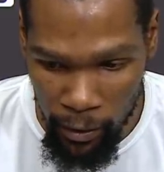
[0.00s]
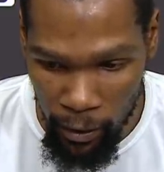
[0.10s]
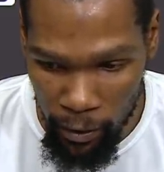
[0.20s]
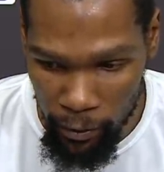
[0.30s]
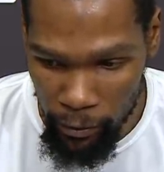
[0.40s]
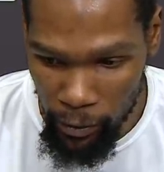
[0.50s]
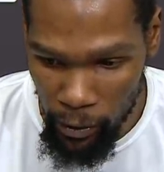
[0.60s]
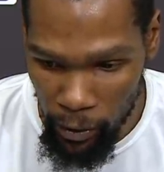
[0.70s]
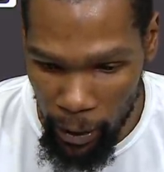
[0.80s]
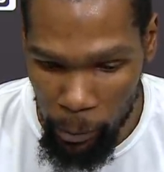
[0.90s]
of you
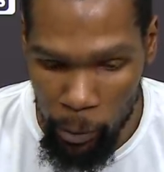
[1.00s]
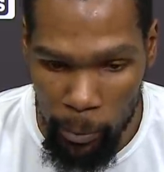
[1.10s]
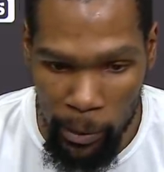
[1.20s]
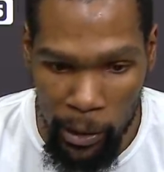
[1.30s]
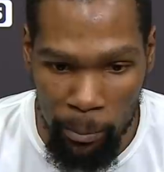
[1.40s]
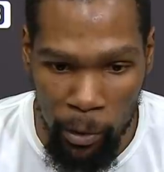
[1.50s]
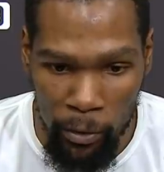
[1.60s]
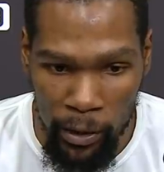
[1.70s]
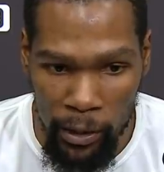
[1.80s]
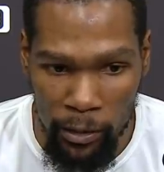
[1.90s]
know how we want to play on
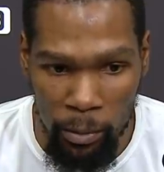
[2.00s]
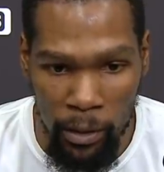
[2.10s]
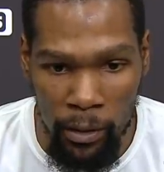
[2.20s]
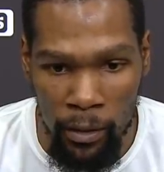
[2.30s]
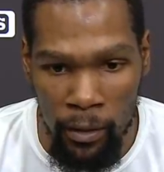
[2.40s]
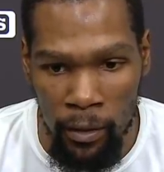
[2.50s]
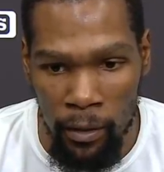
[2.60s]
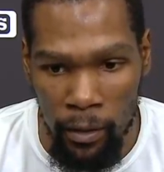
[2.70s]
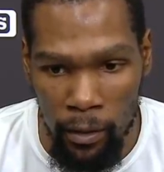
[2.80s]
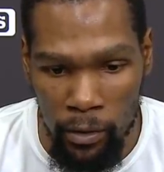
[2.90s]
both ends. But
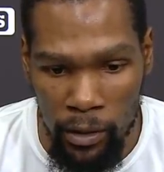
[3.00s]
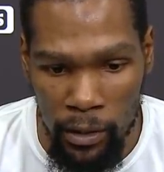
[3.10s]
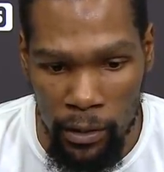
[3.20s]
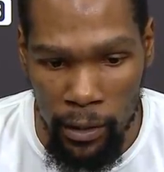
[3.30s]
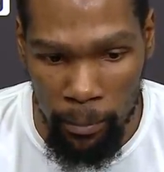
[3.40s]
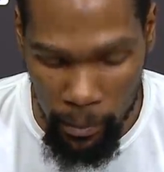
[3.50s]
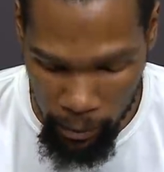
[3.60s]
you know, it was a good step.